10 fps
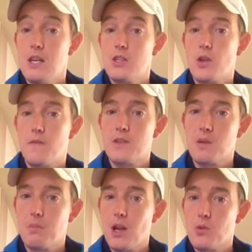So I fished
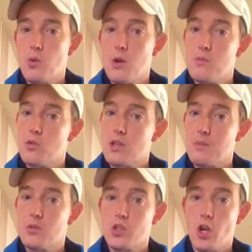a bloodworm or a
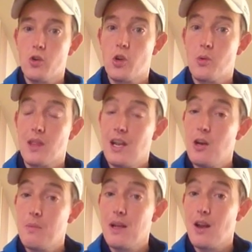double joker with a
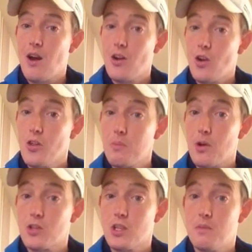little bit of line on the
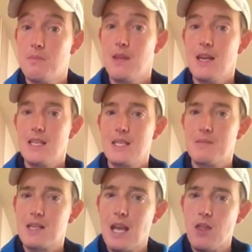bottom. It seemed
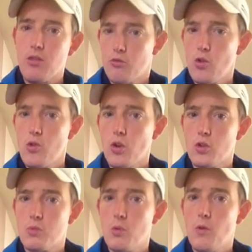to get through
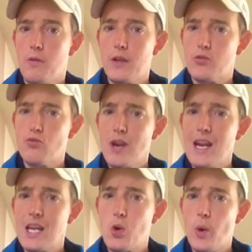those small fish
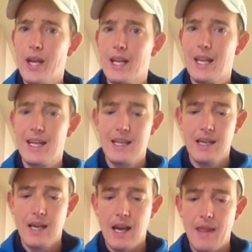really quickly,
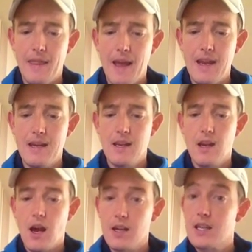and then
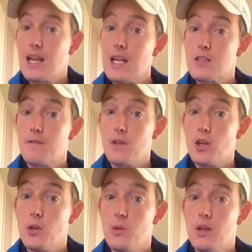I could catch a
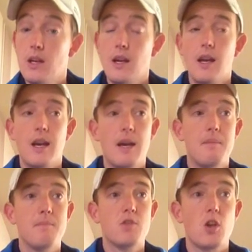few.
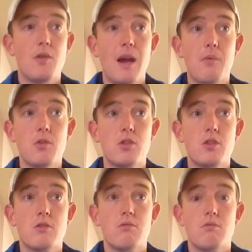So that
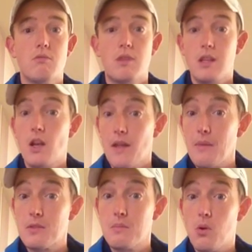was, that
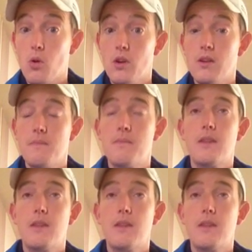was important.